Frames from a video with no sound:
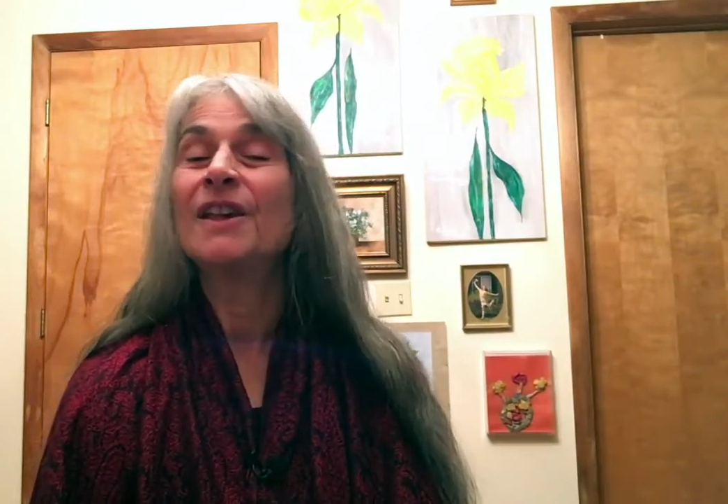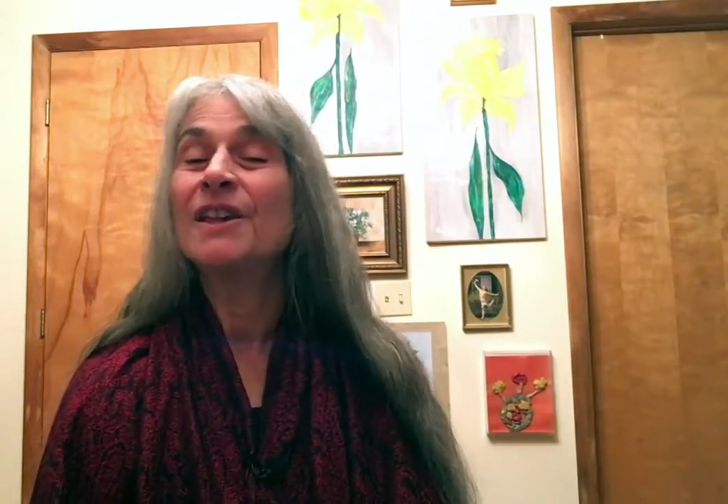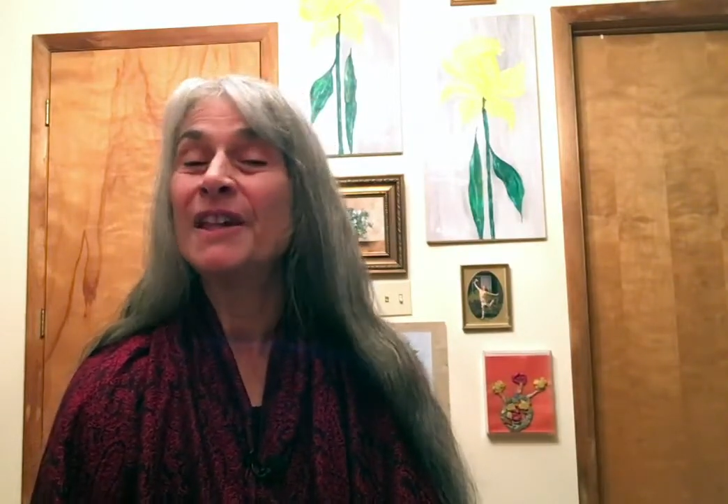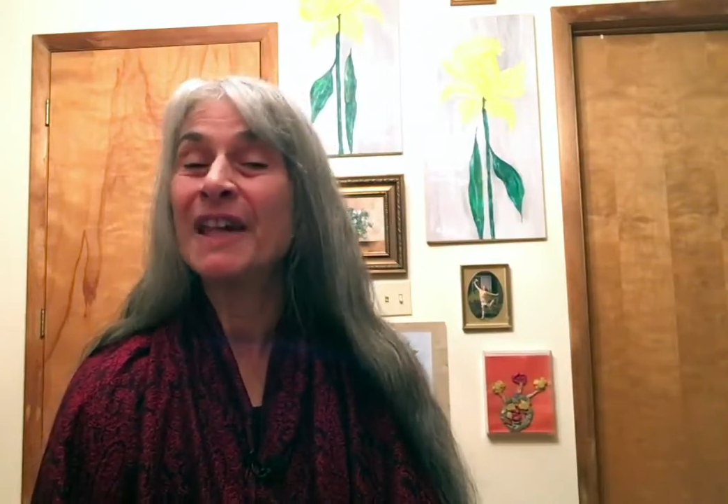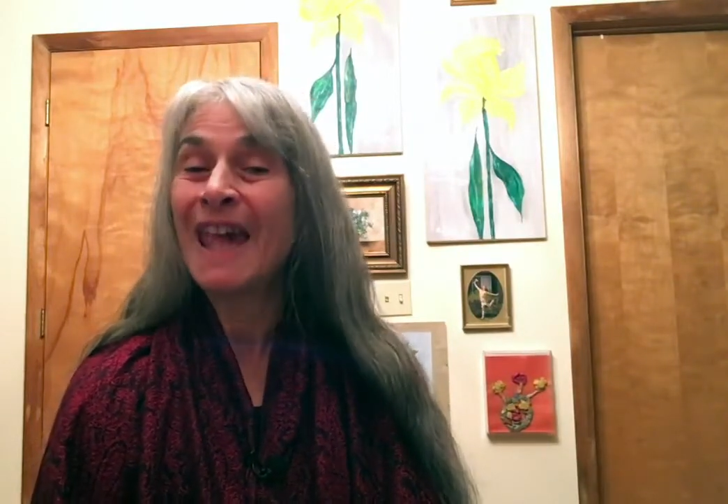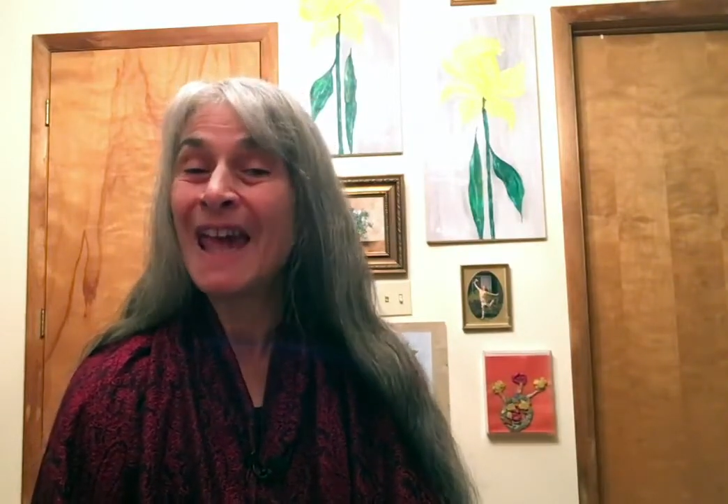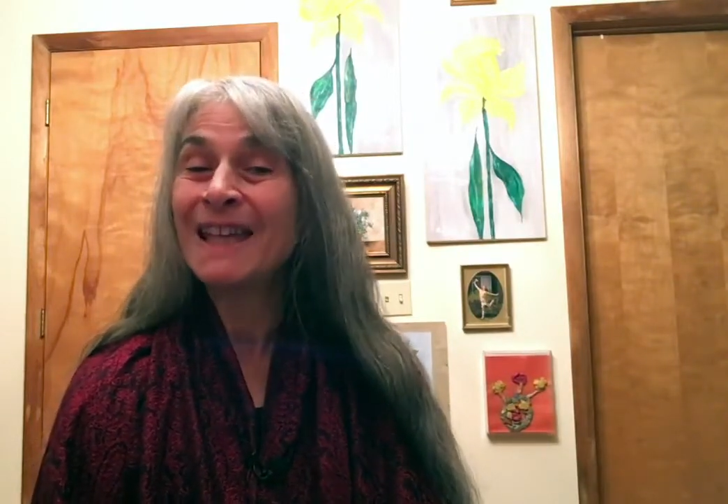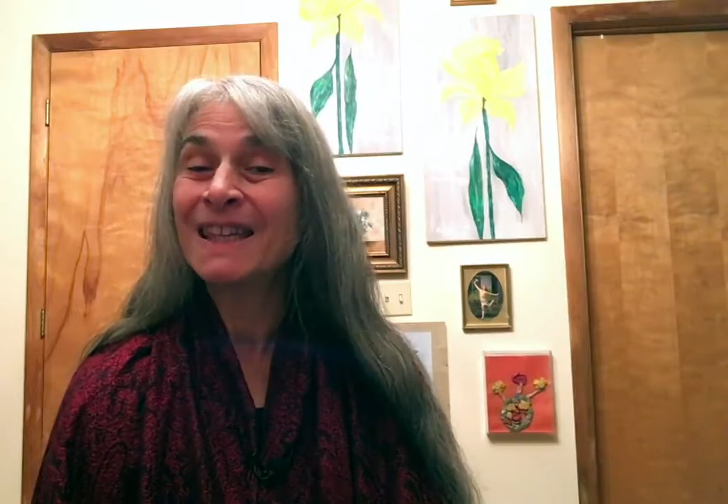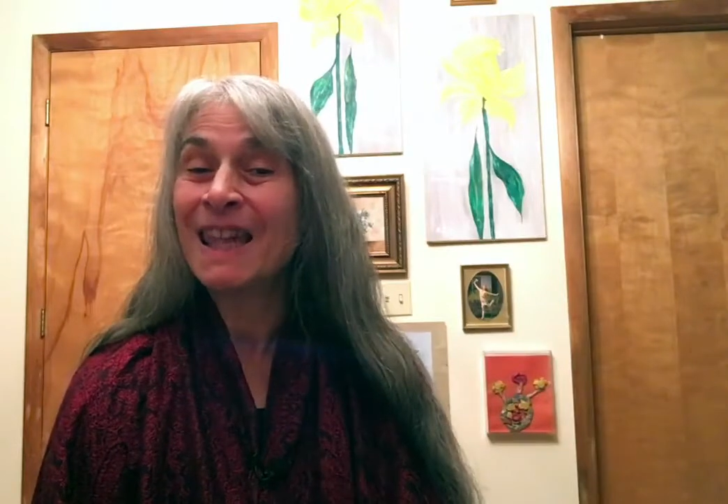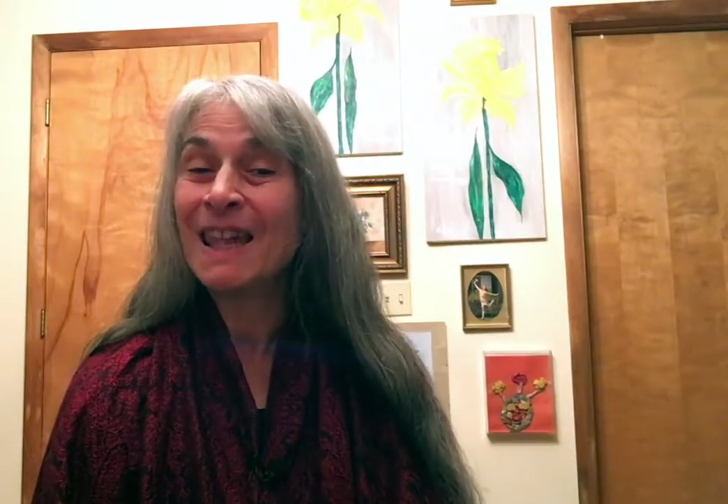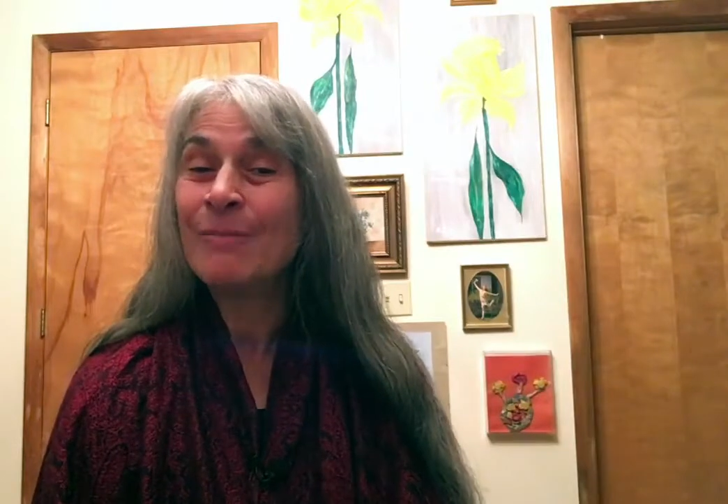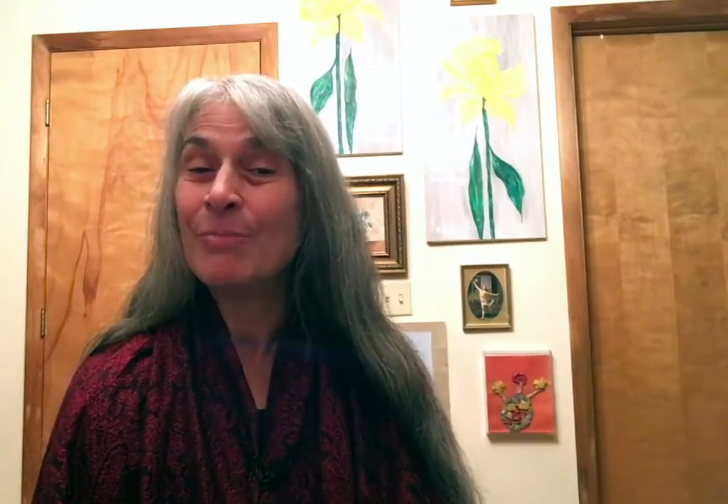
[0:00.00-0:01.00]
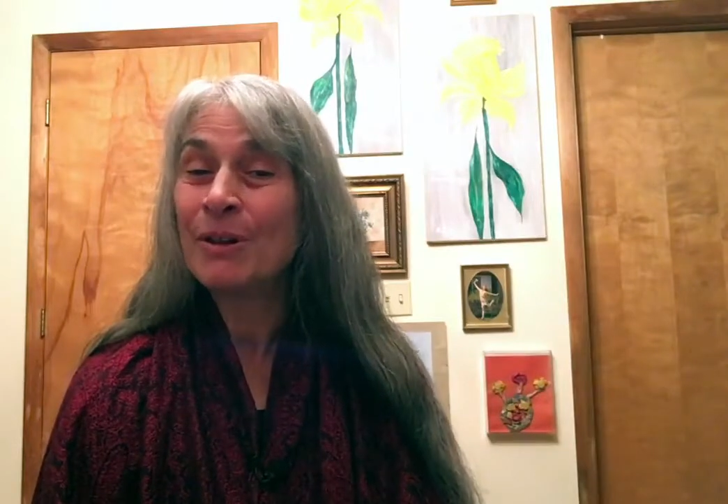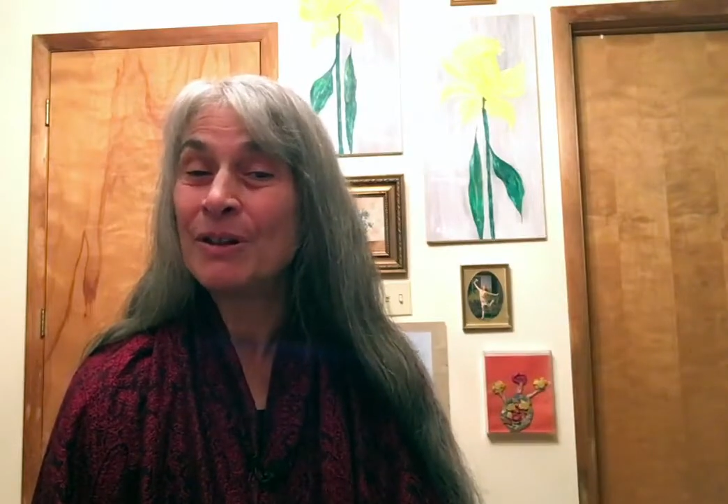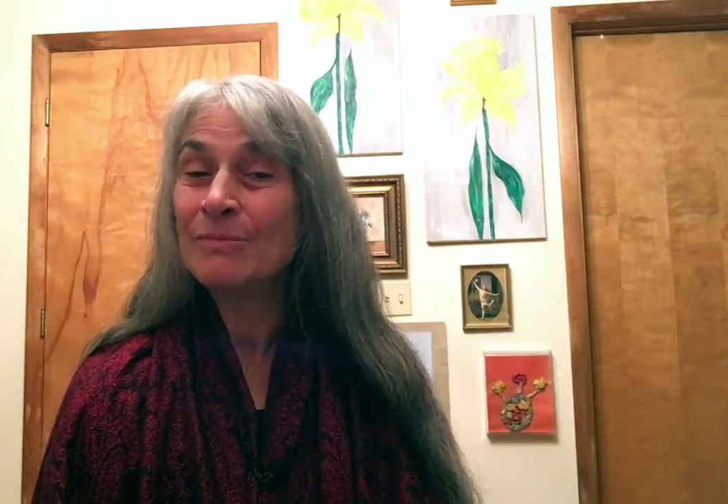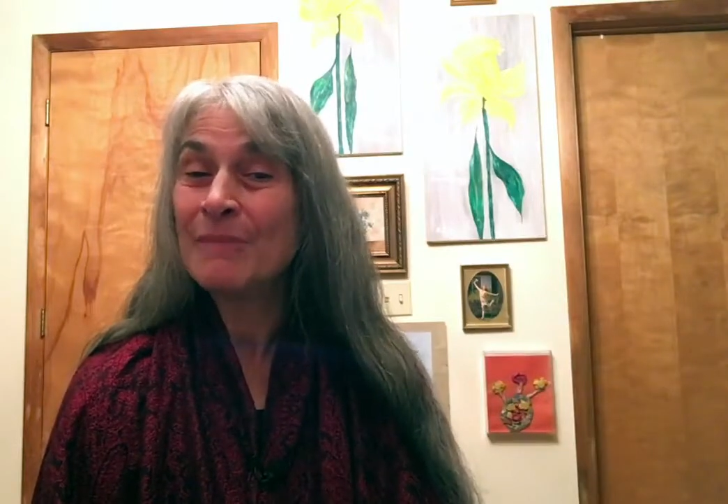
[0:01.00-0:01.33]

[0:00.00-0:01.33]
You can't keep a good